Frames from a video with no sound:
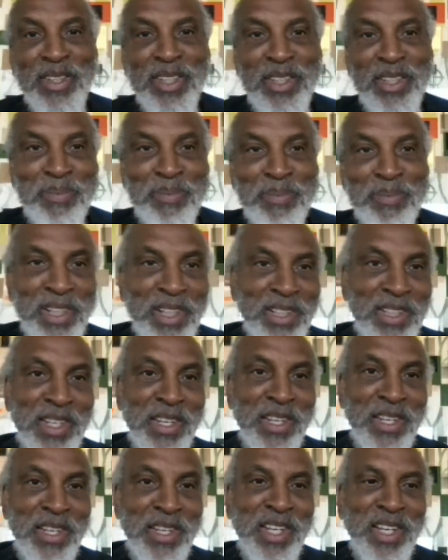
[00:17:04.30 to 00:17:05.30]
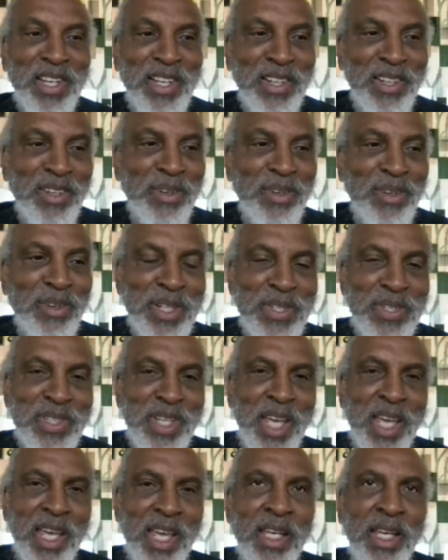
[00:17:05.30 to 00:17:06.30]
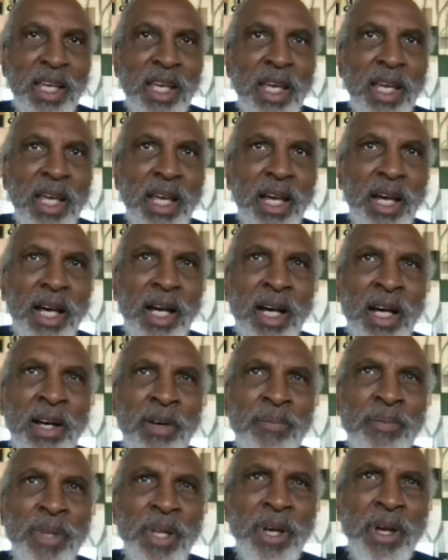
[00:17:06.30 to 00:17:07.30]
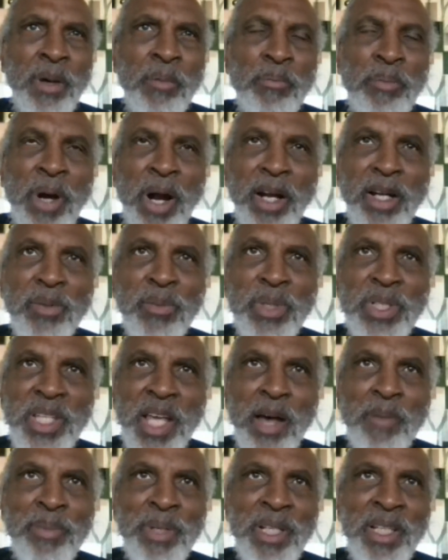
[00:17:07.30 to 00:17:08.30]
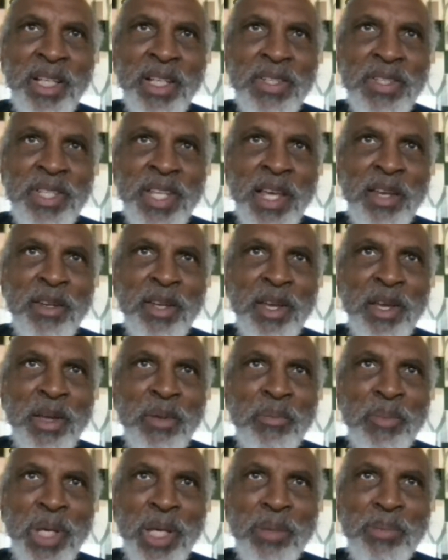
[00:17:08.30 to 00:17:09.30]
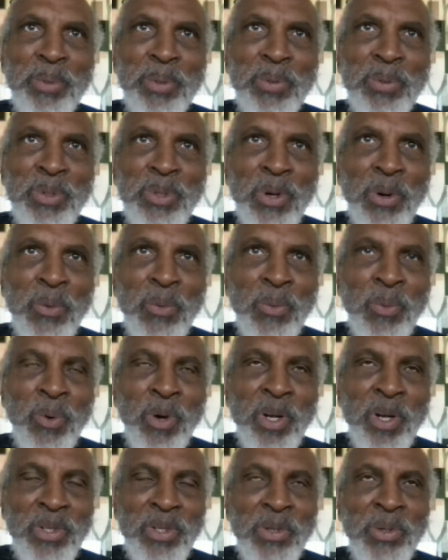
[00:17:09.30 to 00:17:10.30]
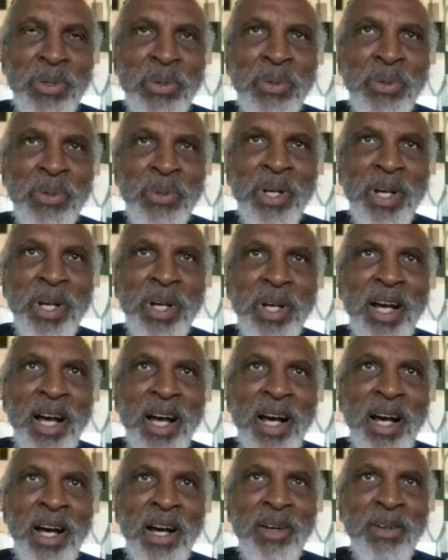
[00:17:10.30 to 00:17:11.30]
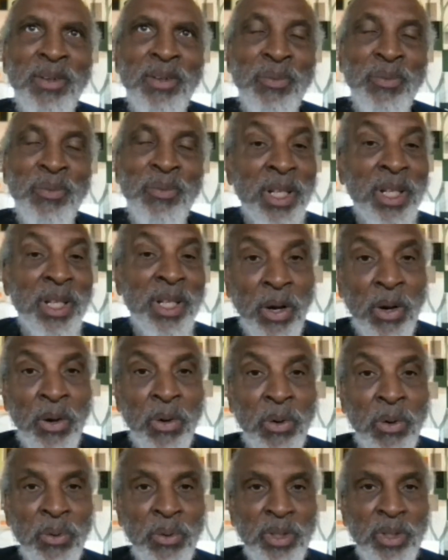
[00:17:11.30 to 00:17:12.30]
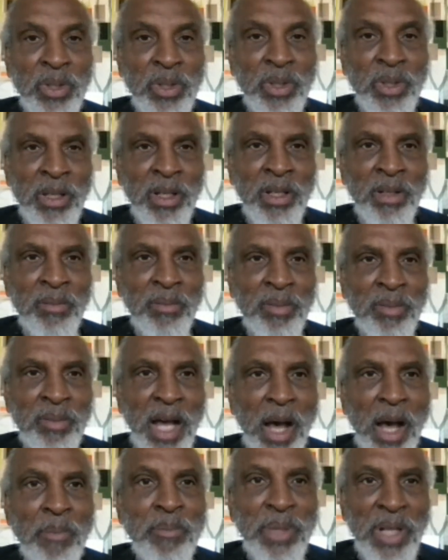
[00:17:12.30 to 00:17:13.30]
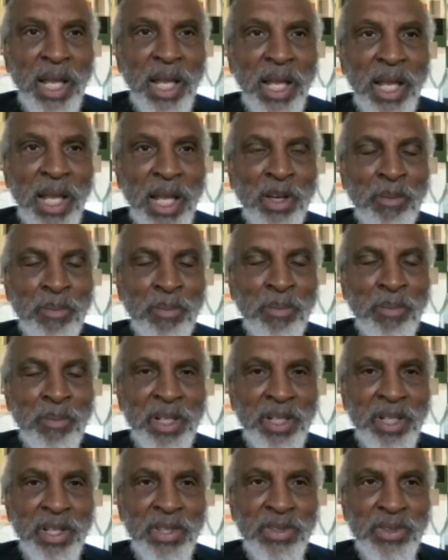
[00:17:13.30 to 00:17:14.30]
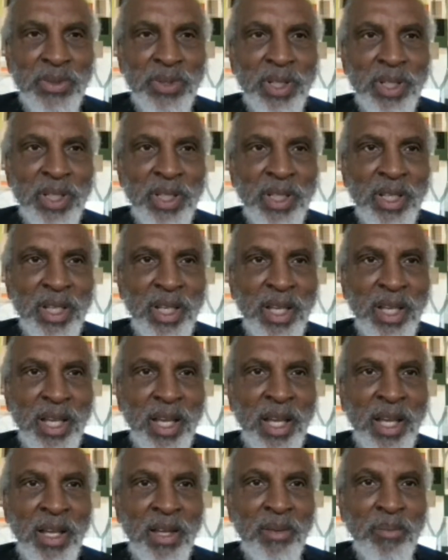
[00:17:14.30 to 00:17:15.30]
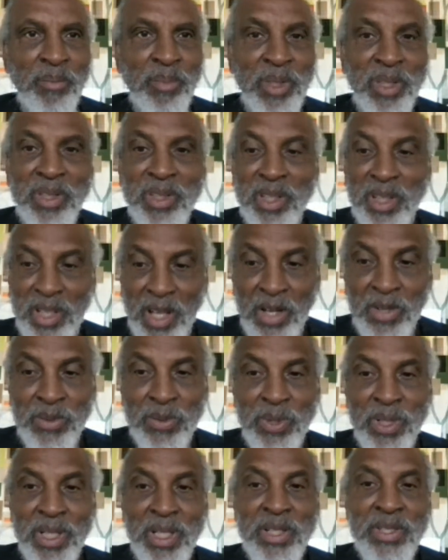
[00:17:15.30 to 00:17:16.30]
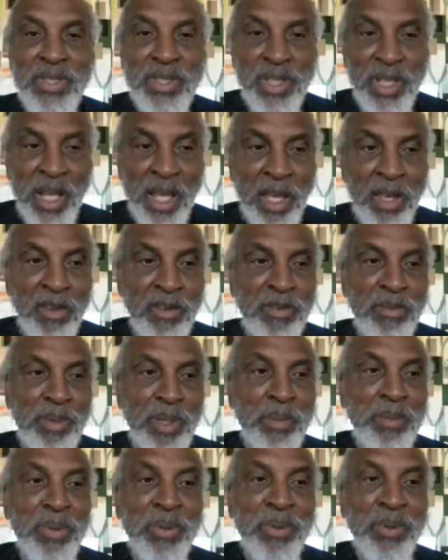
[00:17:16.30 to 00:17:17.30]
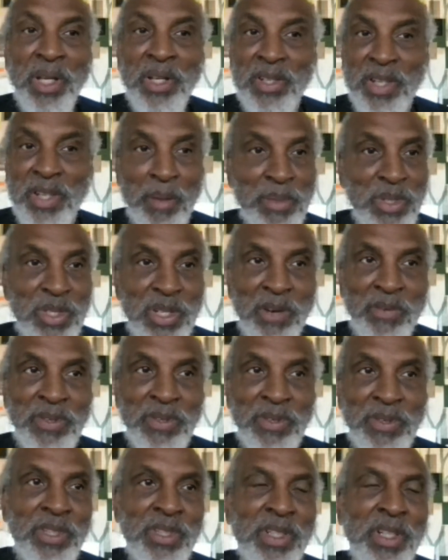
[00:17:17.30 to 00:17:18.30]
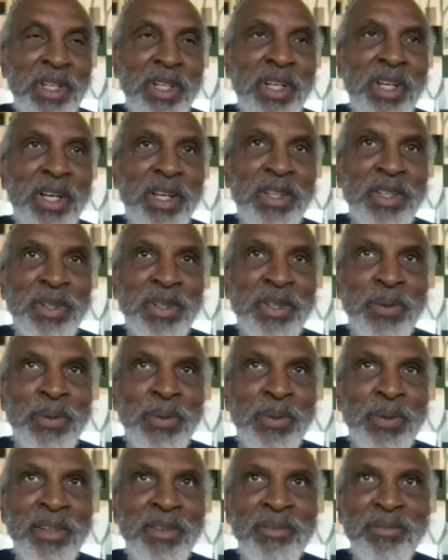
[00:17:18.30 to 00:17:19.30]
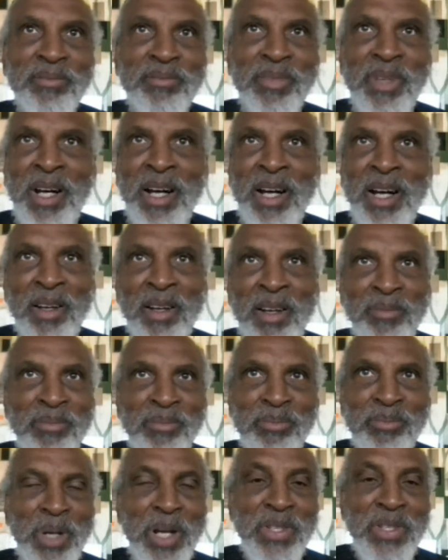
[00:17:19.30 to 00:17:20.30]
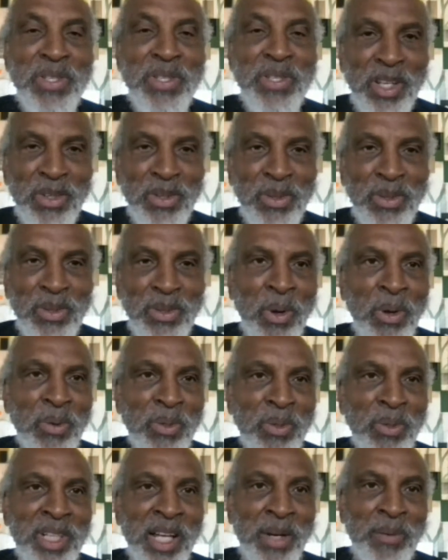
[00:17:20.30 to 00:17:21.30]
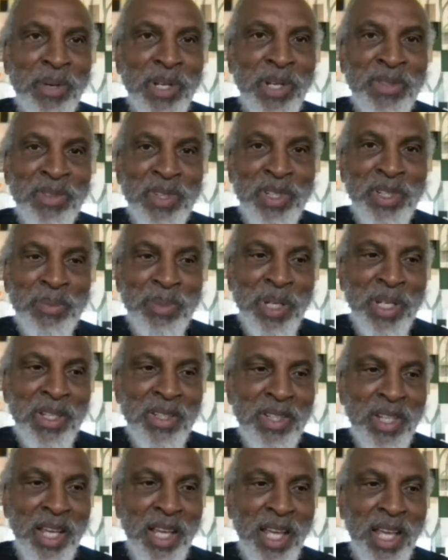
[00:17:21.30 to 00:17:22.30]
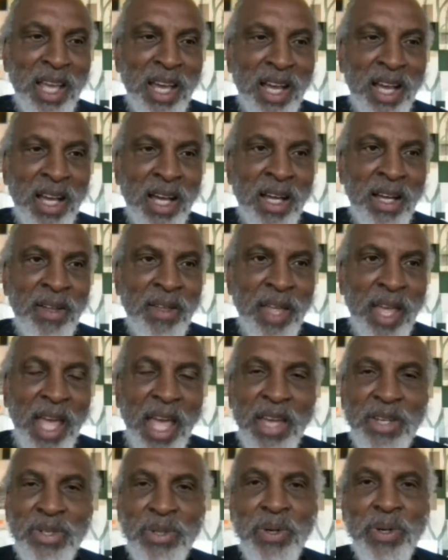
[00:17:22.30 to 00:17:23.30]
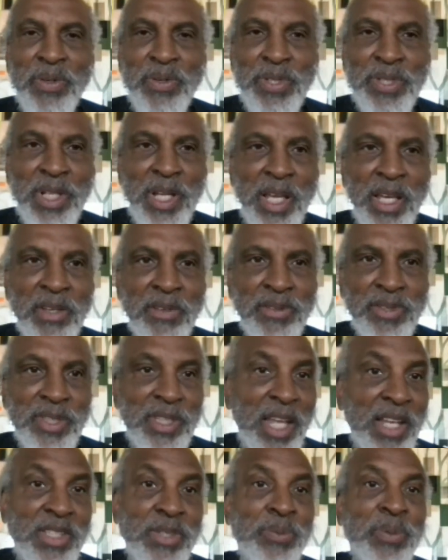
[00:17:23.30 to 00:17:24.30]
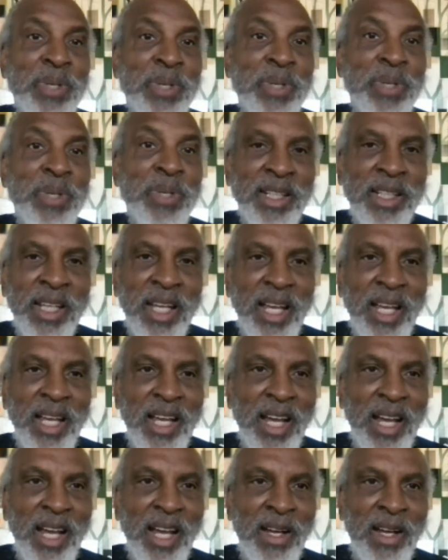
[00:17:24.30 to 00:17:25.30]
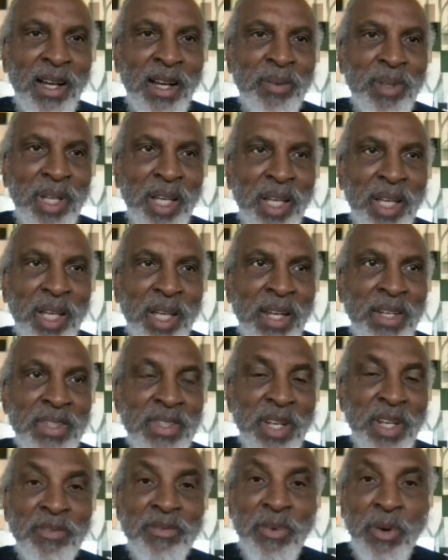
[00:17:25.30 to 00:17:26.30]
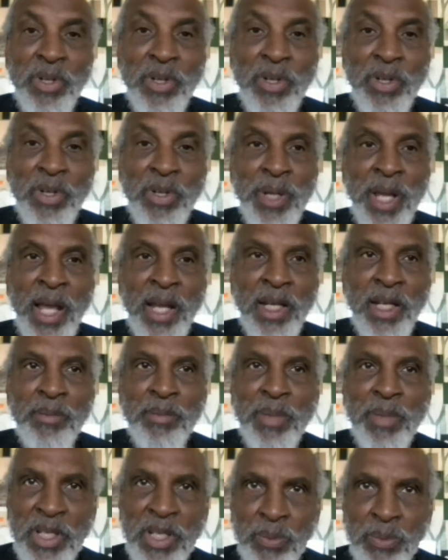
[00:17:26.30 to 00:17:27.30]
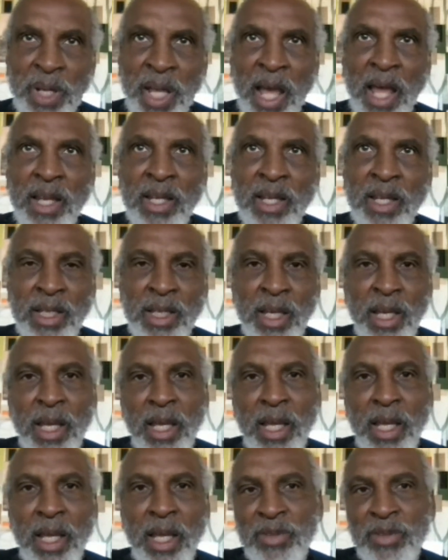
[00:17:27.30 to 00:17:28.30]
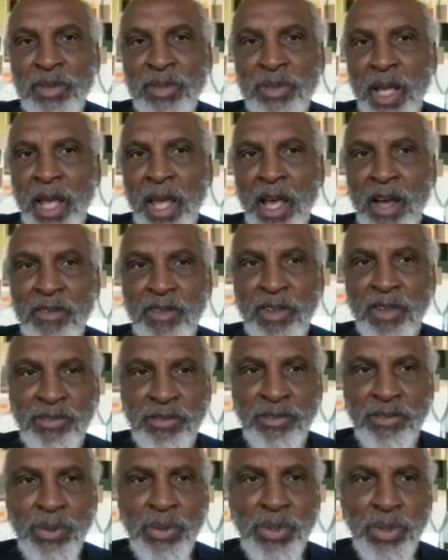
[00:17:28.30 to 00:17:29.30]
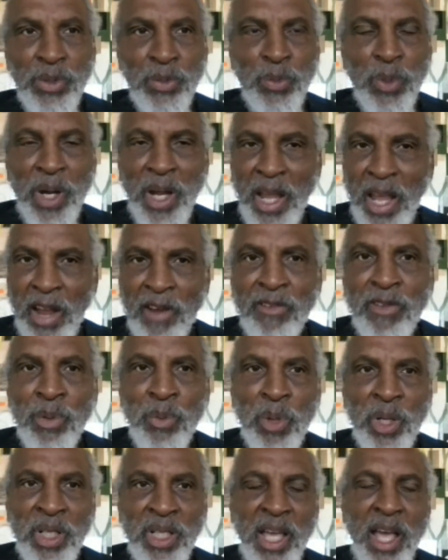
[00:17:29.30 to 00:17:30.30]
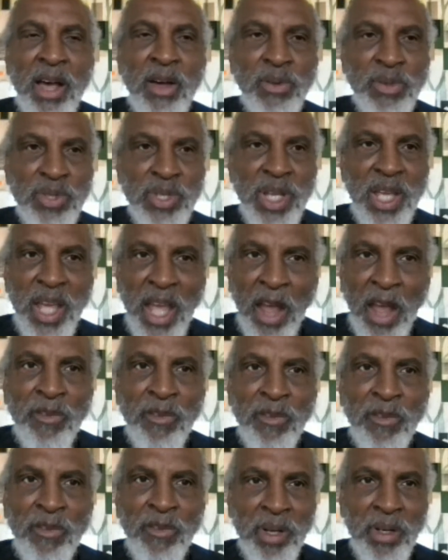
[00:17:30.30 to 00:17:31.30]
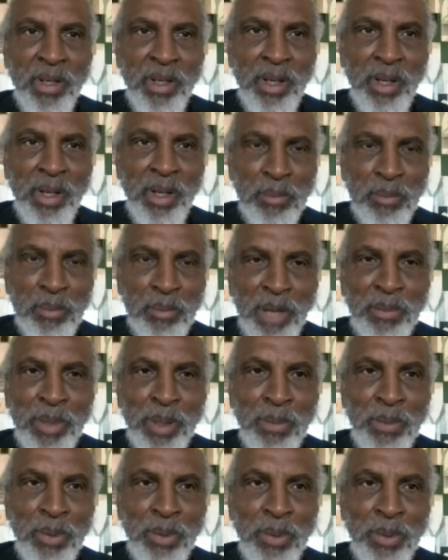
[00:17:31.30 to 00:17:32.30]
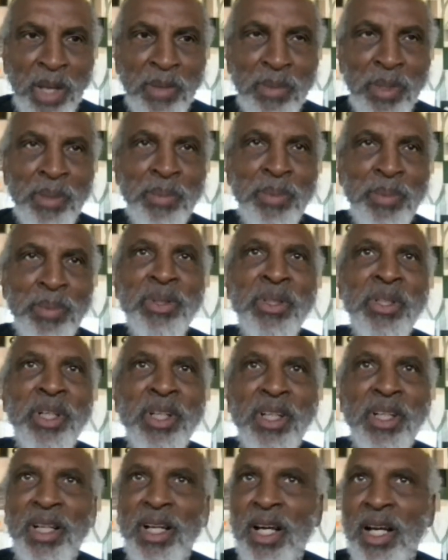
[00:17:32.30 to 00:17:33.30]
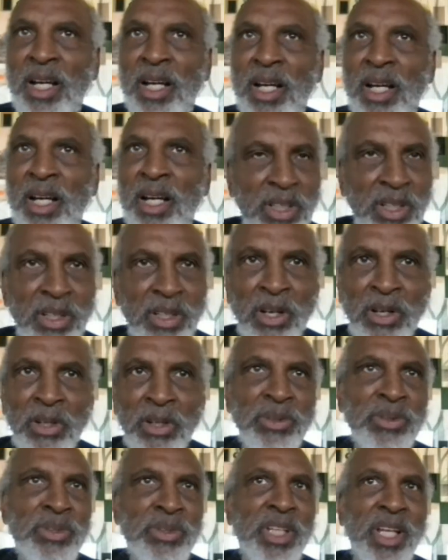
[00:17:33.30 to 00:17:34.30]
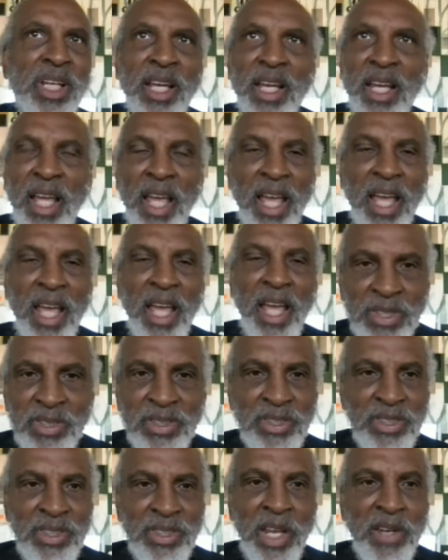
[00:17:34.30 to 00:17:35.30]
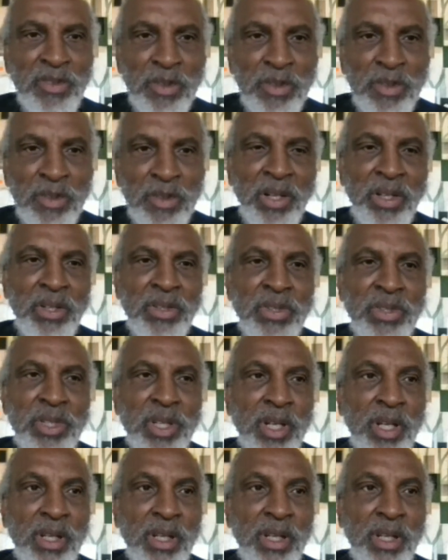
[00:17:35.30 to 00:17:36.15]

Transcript: look, look at this, look what they're saying. Um, part of what's happening is that people don't want to uh, really know the complex American history. Um, the country enslaved people. Thomas Jefferson, uh, the great uh, president who wrote the Declaration of Independence, uh, had 200 slaves. That's the reality. Uh, and it's an unfortunate reality, but it's a reality. And if we're going to have a future where everyone counts, everyone, black people, white people, uh, Latinos, Asians, Native Americans,